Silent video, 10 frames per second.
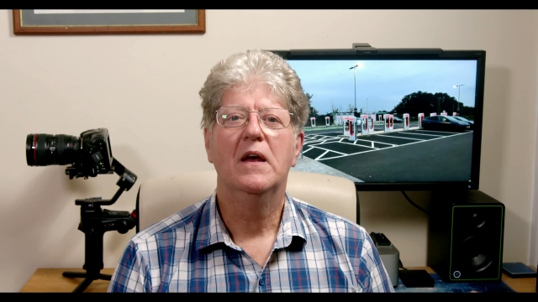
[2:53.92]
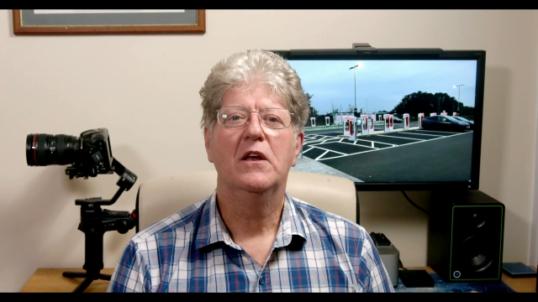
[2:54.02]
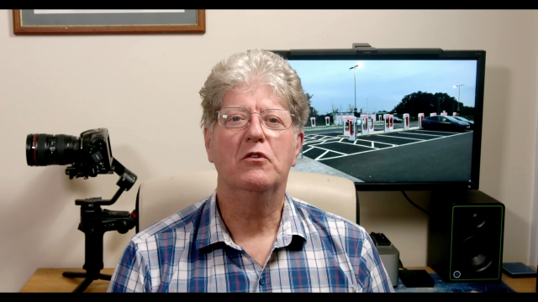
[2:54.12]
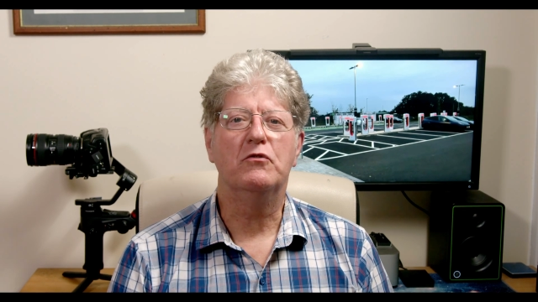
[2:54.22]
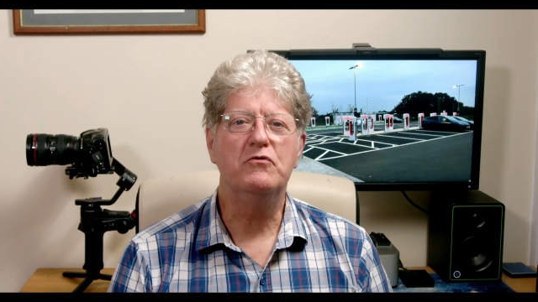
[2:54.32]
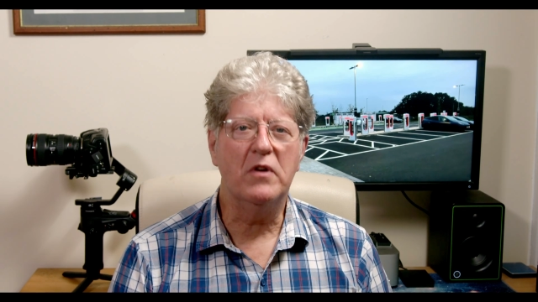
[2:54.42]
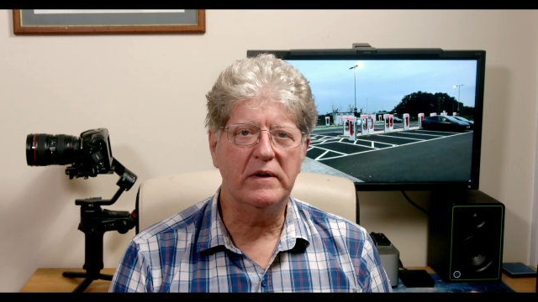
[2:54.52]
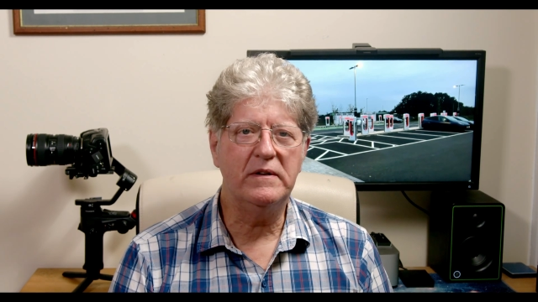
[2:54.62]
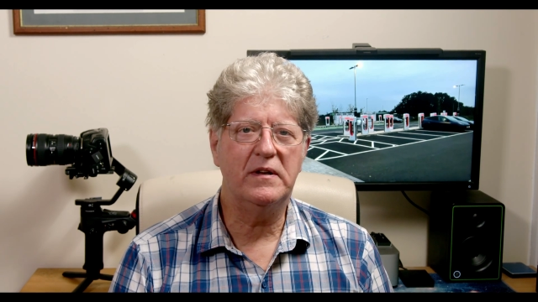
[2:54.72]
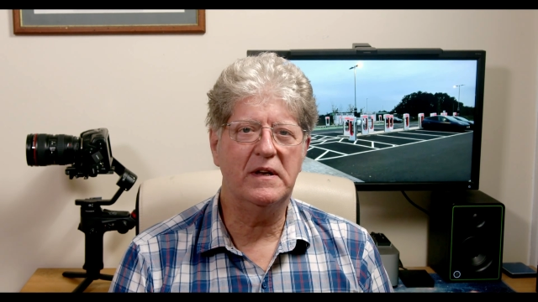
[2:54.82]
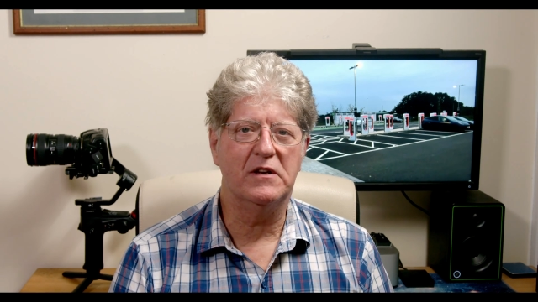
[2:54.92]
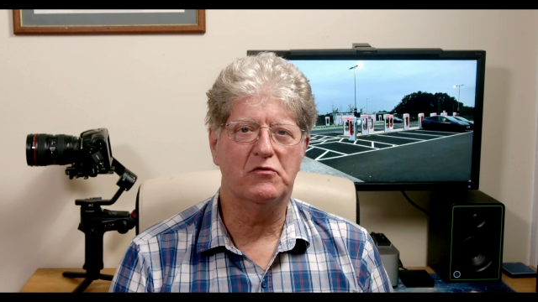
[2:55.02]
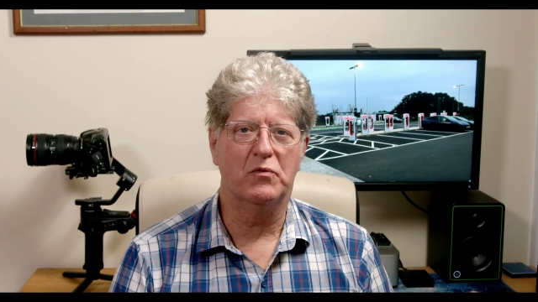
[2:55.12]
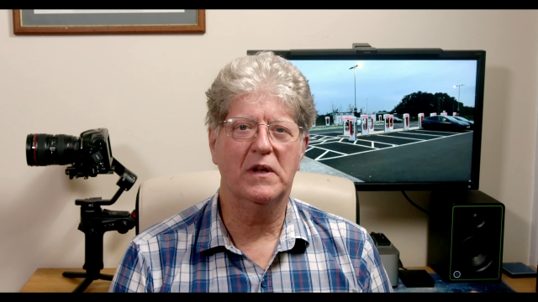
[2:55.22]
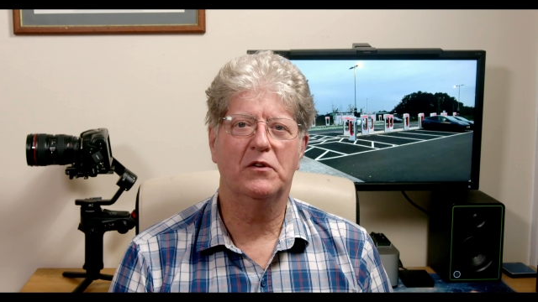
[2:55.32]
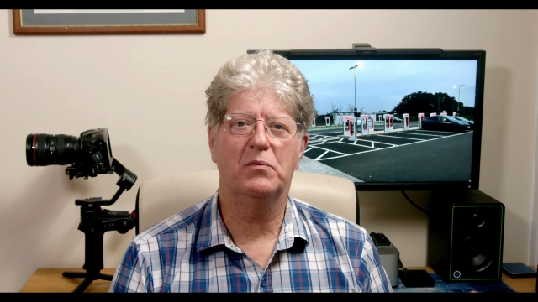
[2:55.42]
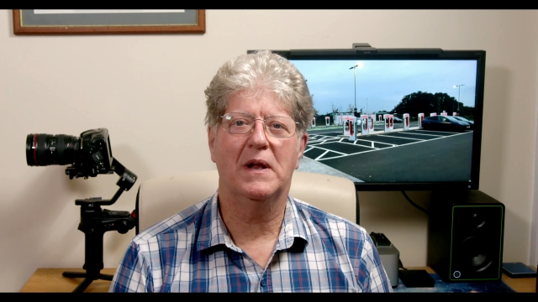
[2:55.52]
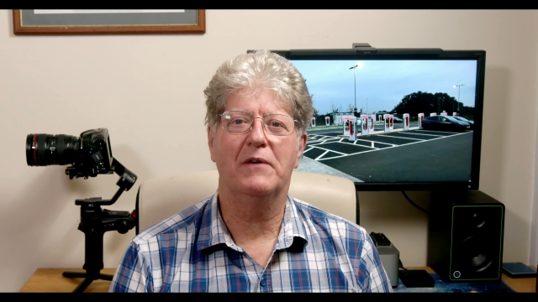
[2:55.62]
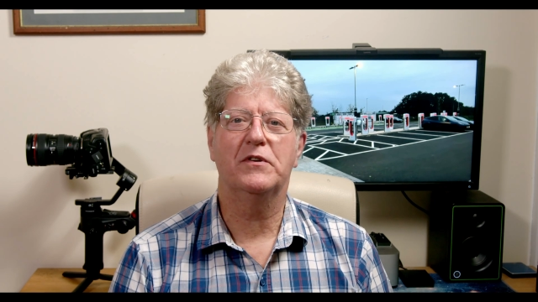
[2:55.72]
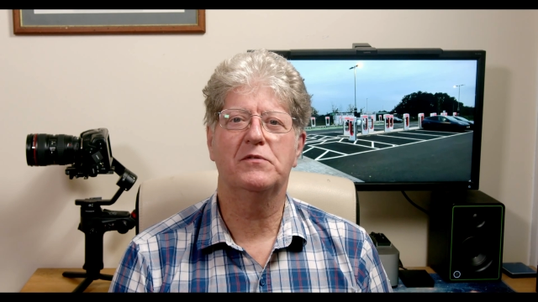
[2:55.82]
Your 19-inch wheels will
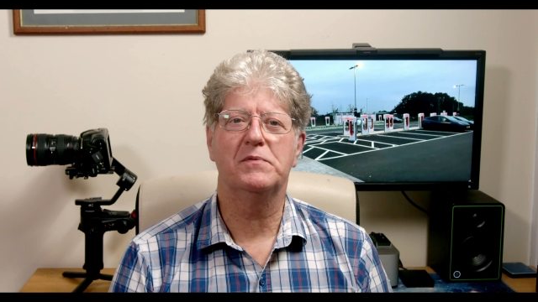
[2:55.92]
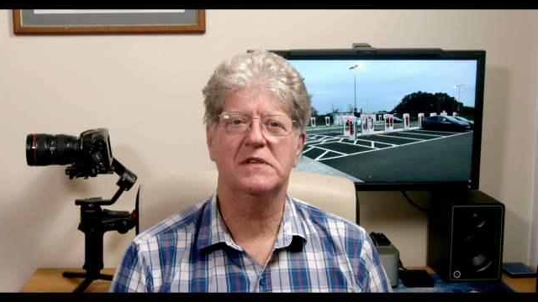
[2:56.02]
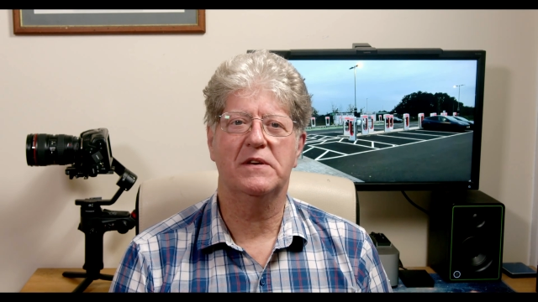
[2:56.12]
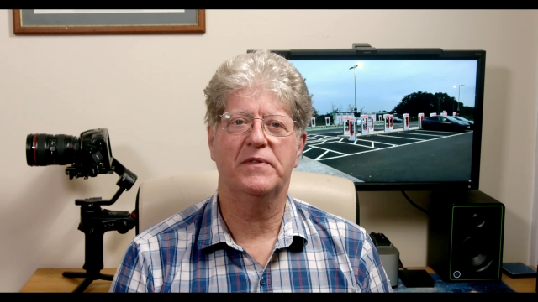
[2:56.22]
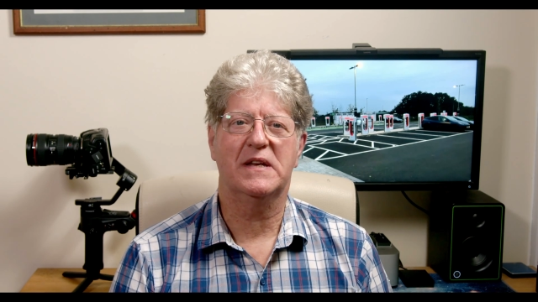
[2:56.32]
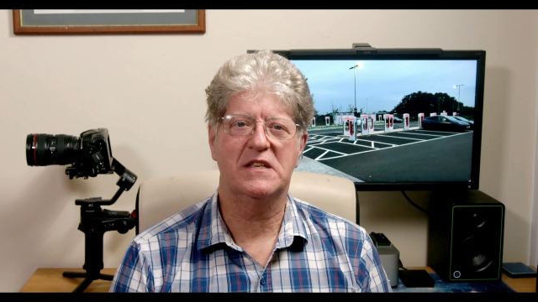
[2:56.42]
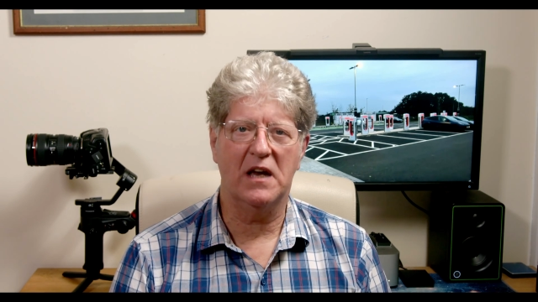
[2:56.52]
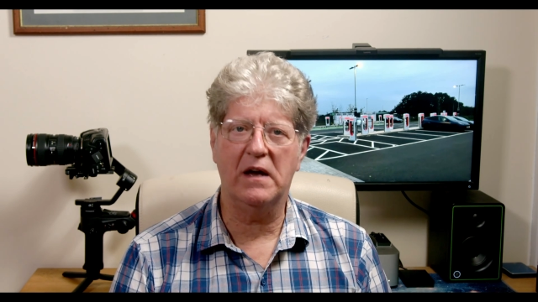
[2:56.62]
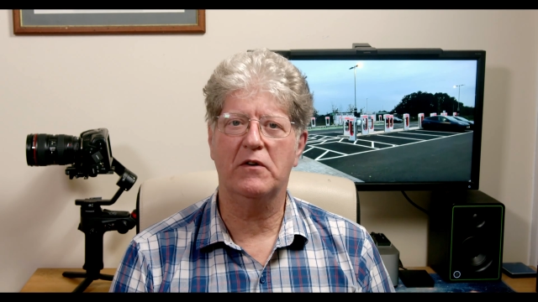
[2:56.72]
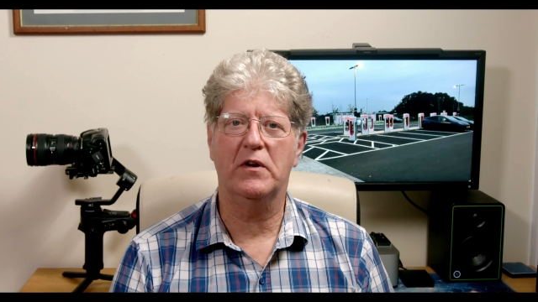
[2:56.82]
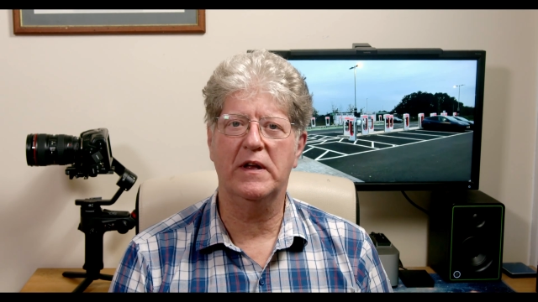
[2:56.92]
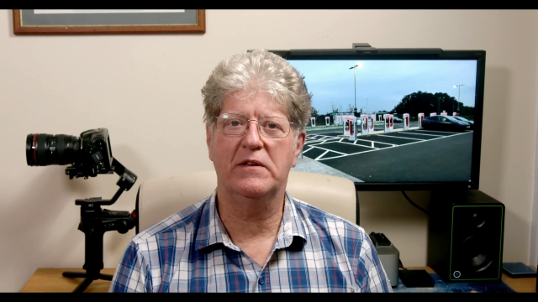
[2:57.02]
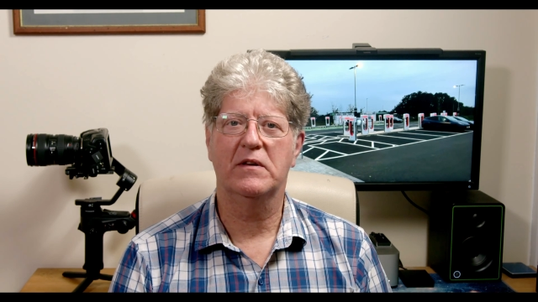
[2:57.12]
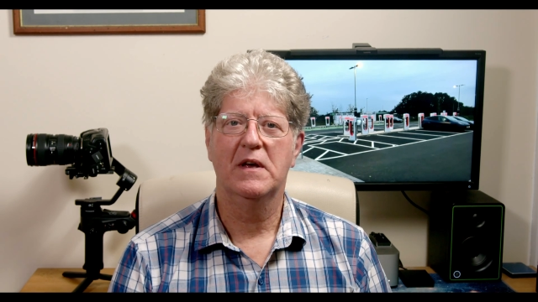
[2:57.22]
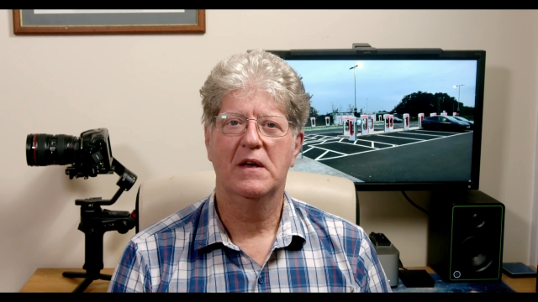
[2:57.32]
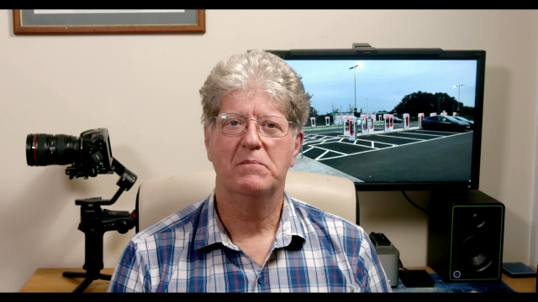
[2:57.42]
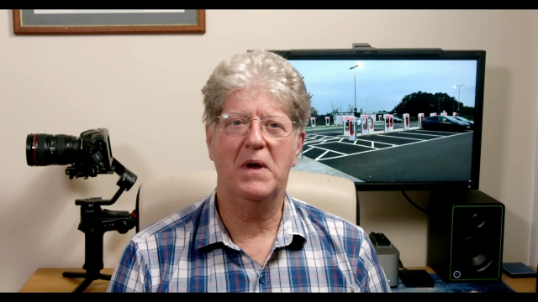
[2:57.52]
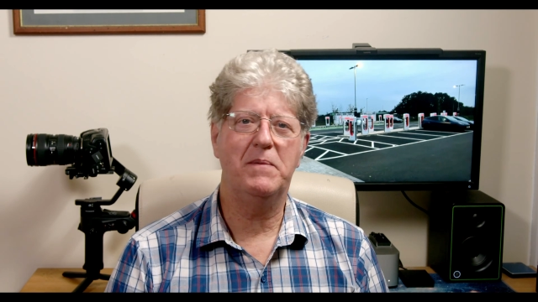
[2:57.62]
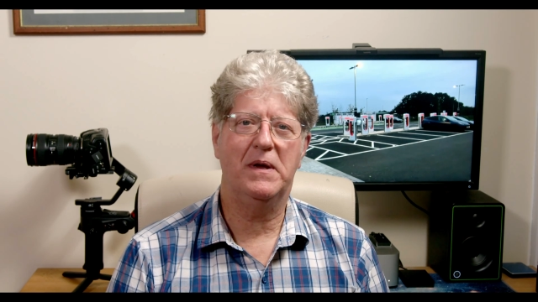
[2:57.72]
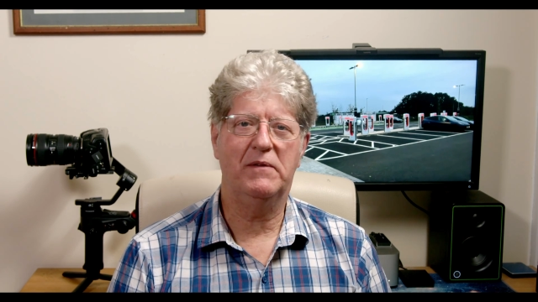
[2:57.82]
have a specific tyre on it.
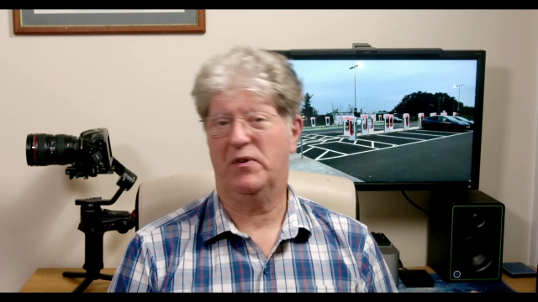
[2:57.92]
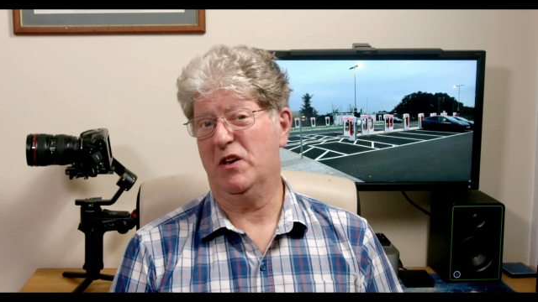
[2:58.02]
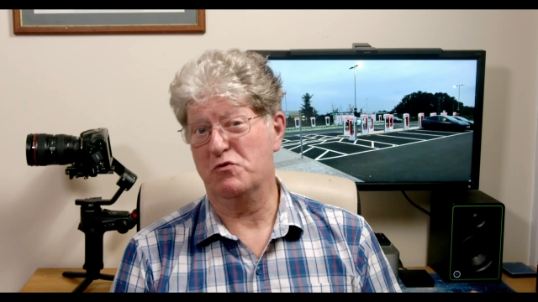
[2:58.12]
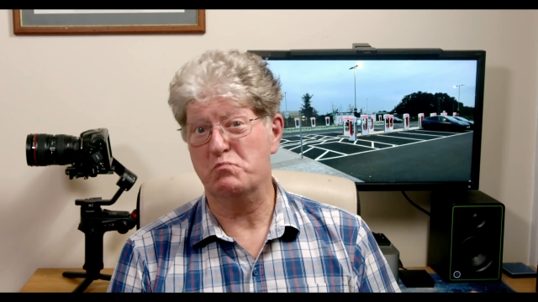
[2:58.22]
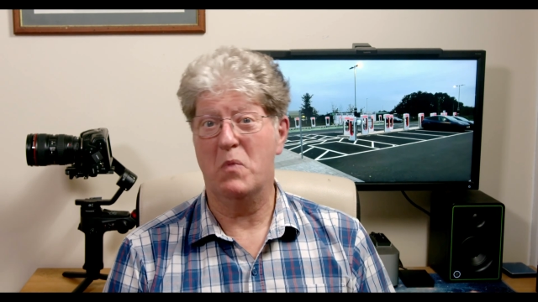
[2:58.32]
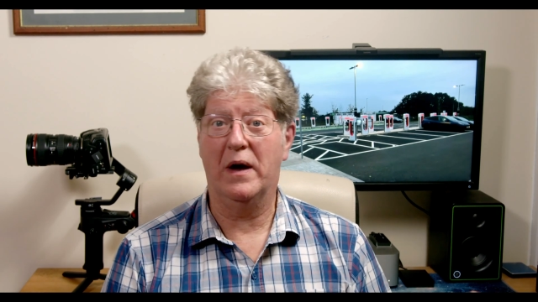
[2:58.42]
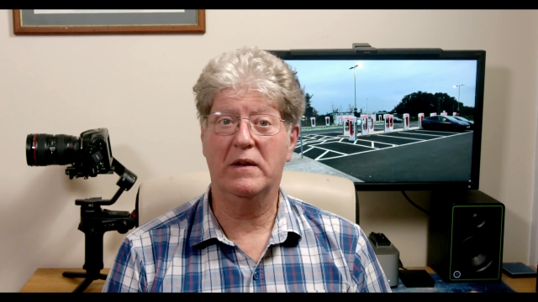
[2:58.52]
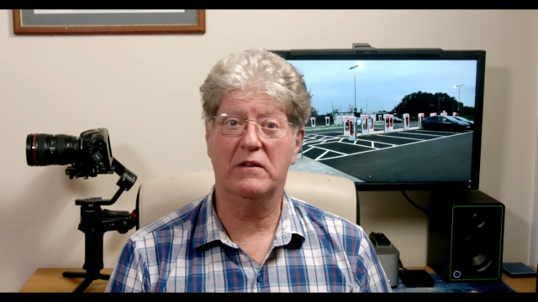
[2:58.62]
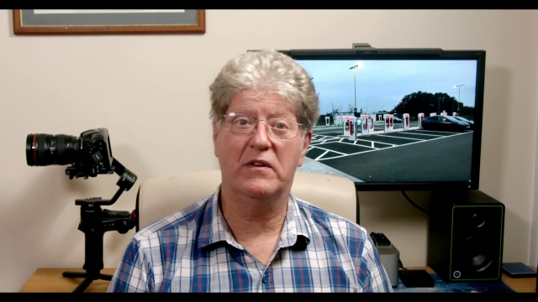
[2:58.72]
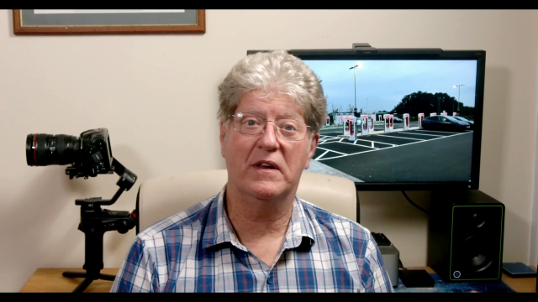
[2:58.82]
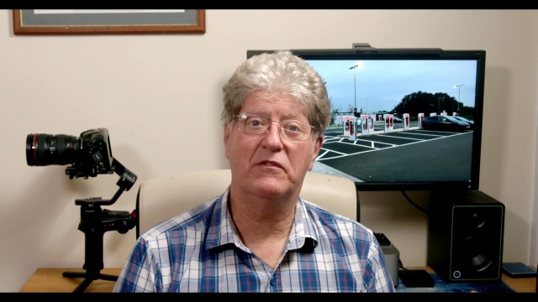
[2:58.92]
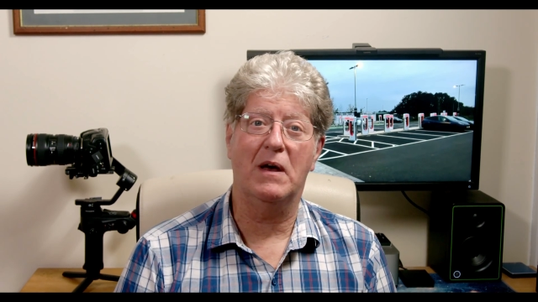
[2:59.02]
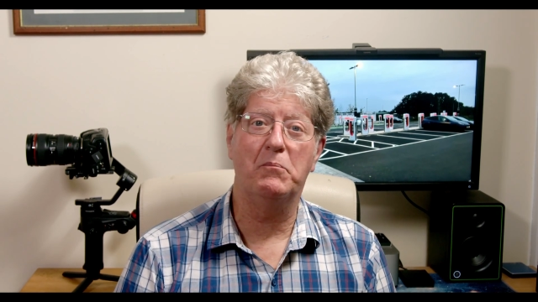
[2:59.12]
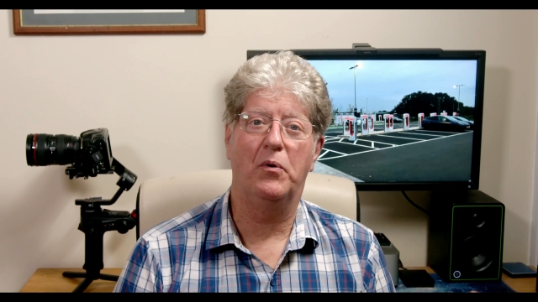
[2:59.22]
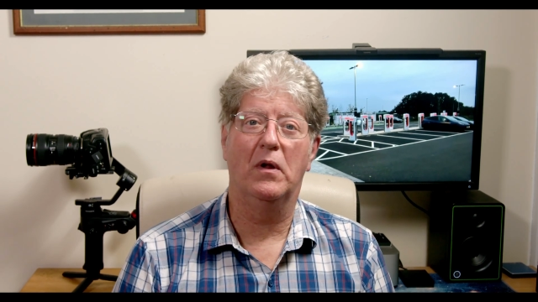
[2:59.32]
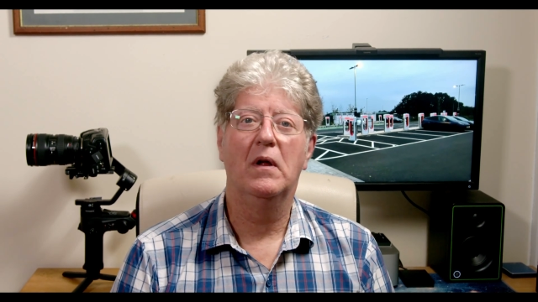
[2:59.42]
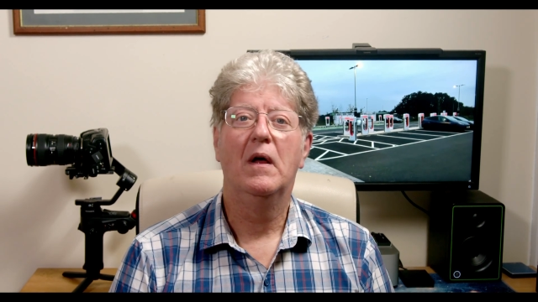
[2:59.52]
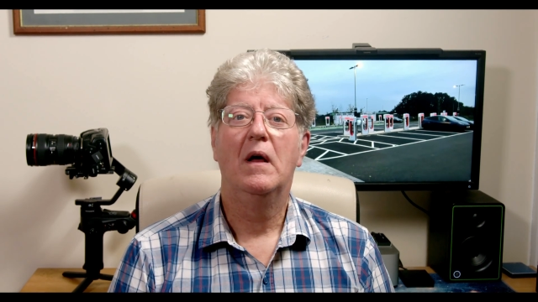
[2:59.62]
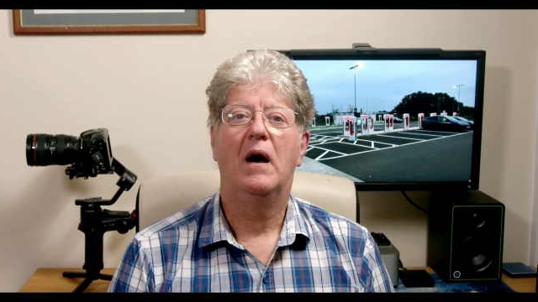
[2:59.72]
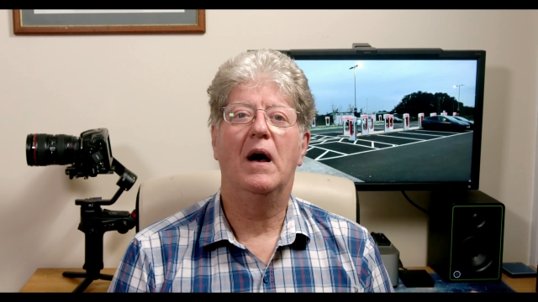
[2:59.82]
Maybe, if I use mine as an example,
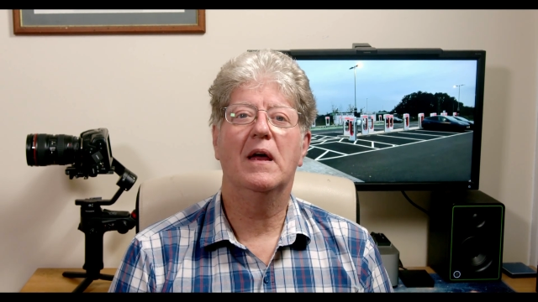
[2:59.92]
I